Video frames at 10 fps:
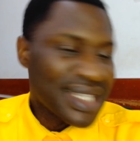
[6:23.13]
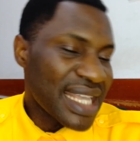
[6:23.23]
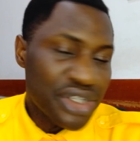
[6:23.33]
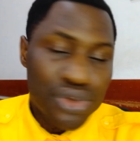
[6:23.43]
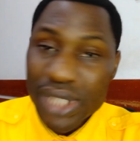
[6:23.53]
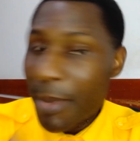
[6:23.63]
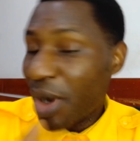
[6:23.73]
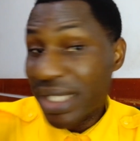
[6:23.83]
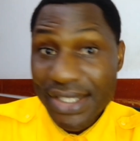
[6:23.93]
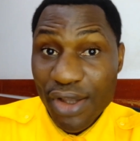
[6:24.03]
Issues
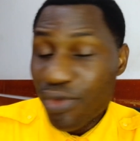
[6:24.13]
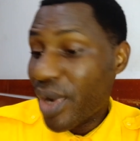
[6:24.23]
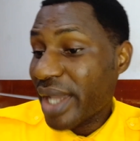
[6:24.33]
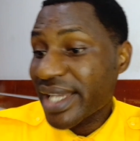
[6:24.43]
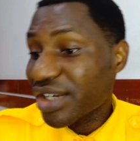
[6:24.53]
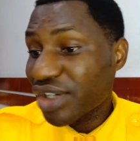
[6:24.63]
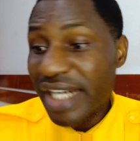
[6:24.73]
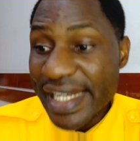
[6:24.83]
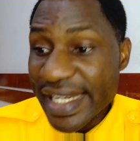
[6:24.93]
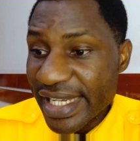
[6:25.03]
about the software, they are not
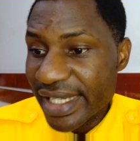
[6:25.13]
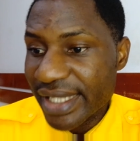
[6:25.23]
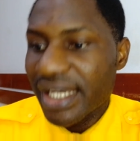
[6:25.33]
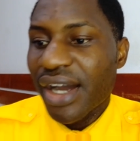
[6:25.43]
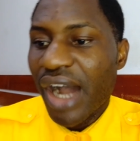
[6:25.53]
really needed.